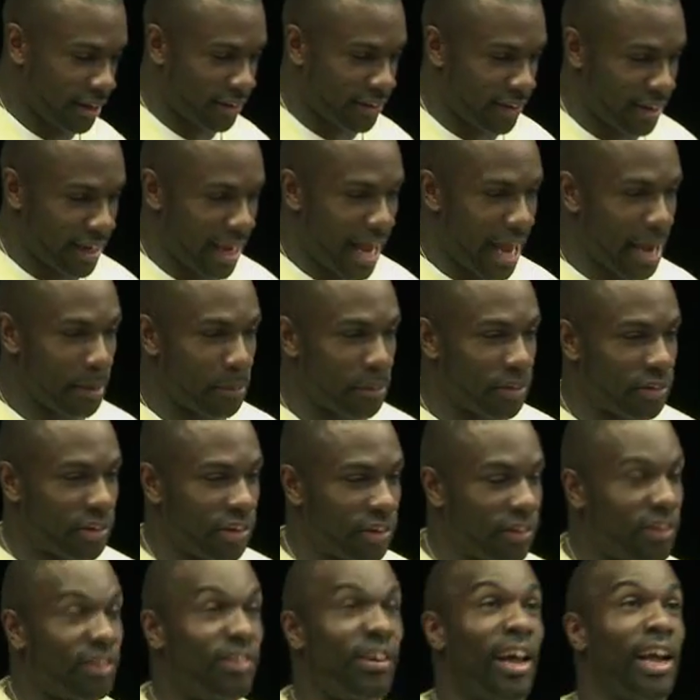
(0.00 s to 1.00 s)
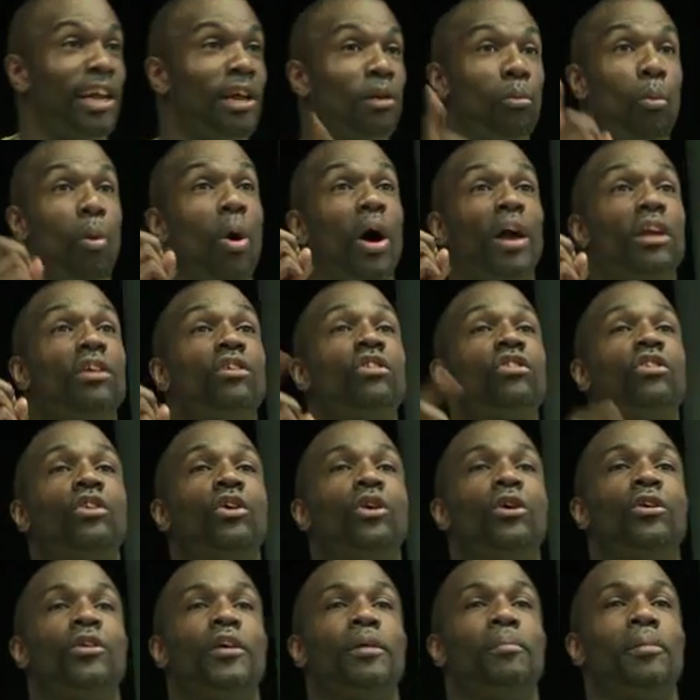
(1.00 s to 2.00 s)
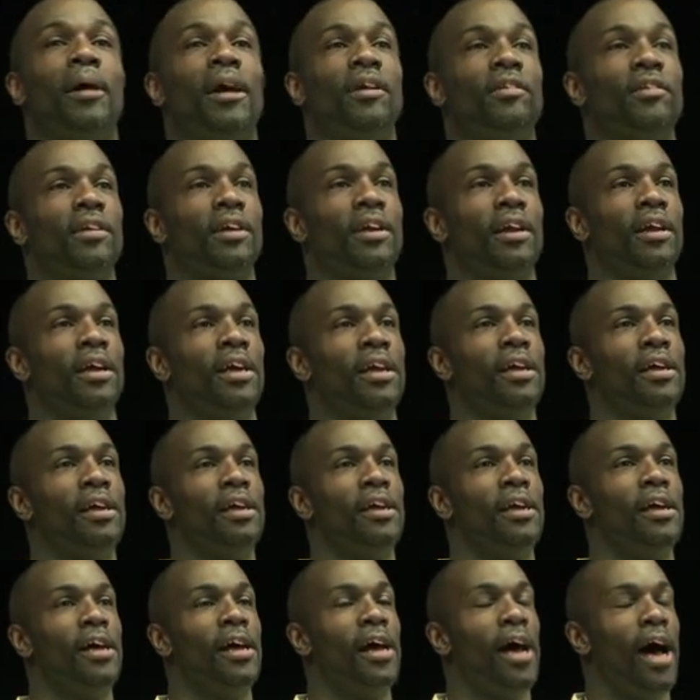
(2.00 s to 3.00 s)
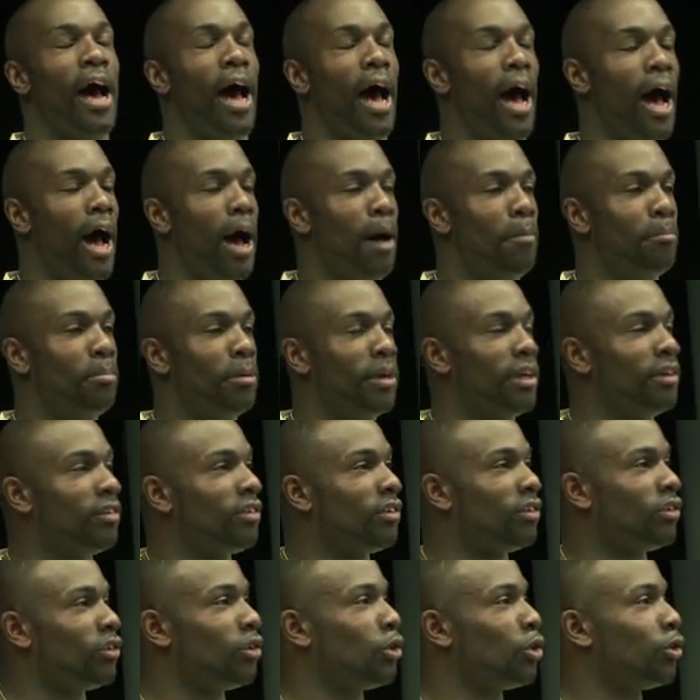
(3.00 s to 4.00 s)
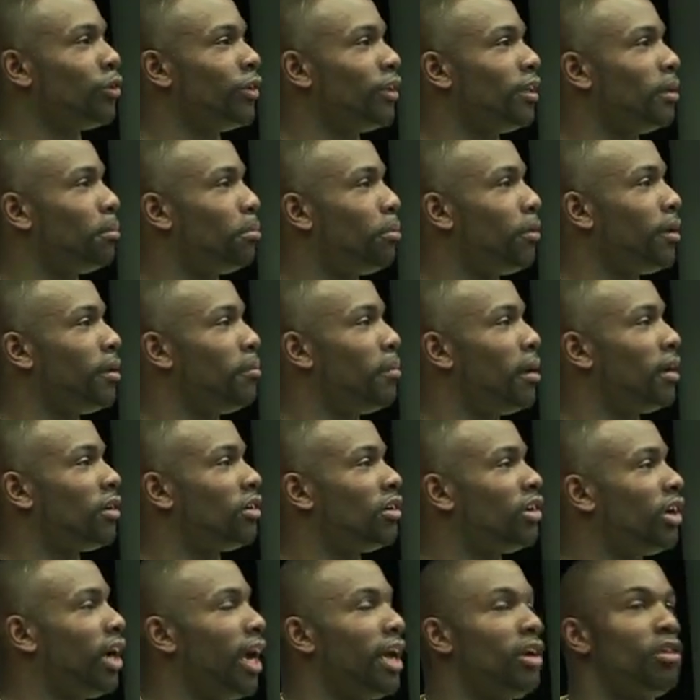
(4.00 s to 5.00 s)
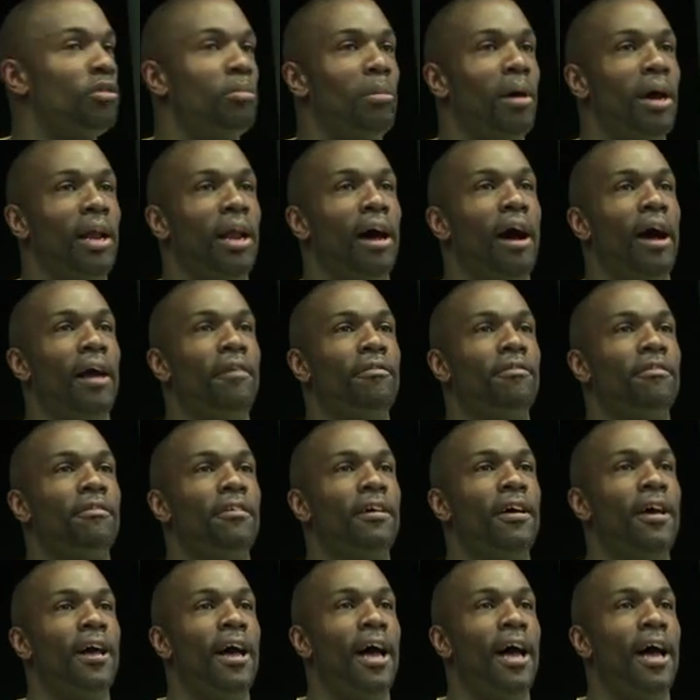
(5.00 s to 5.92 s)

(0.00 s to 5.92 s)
today was just to tell you one story, basically, um, but it's a story that pretty much changed my life.